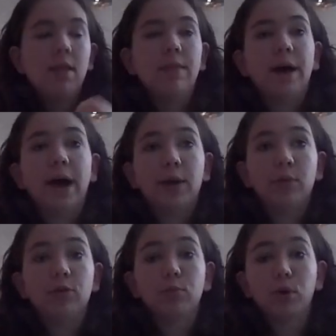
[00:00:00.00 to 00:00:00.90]
that it
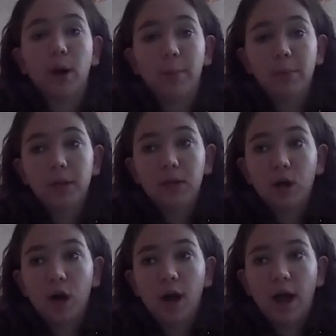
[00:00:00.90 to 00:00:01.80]
was probably
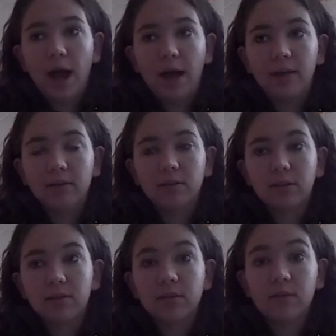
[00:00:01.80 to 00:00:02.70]
not as
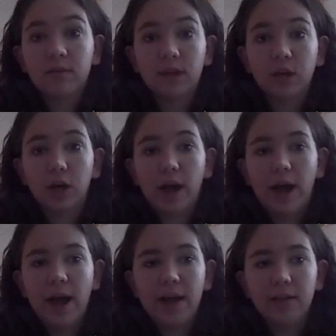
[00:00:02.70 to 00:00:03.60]
severe
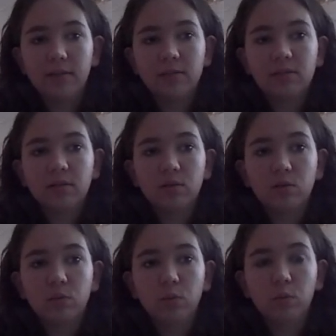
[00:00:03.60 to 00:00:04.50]
as
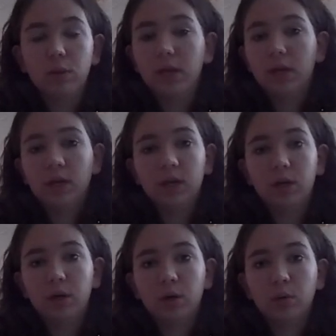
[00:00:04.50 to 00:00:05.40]
we
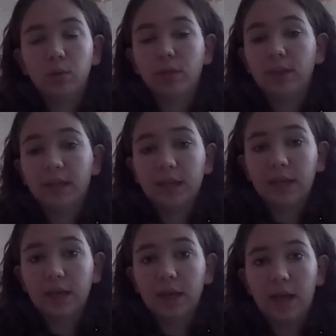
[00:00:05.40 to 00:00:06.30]
were
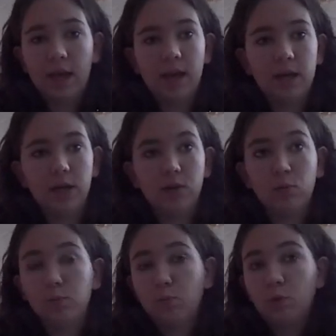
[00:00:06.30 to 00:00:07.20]
thinking, and it
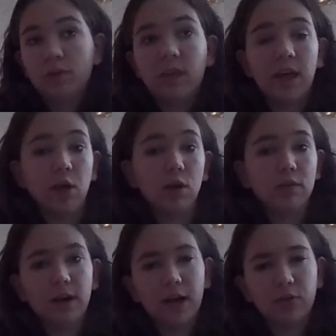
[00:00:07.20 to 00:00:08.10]
was the angle of
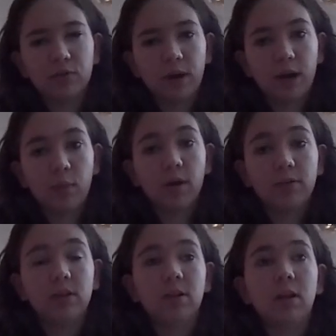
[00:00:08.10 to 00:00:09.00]
an x-ray. It
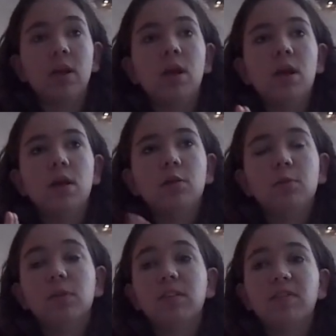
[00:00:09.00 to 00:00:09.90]
wasn't a
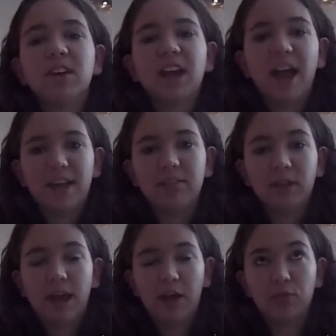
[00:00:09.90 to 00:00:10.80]
specific
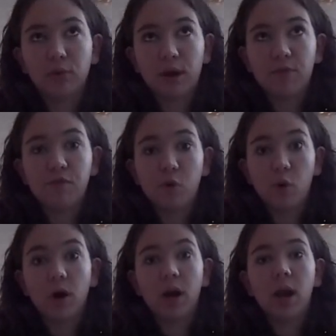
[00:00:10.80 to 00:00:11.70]
x-ray
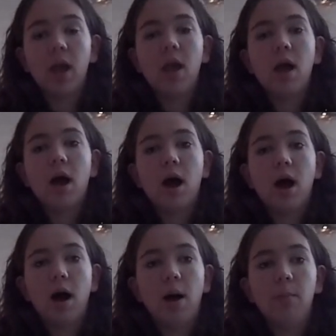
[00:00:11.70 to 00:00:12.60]
for um,